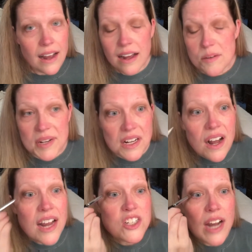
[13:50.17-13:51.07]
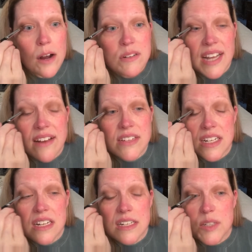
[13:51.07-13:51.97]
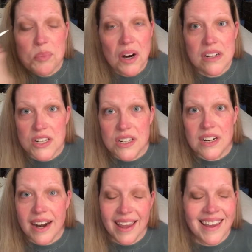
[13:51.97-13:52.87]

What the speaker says: oh my gosh, I was having to use bronzer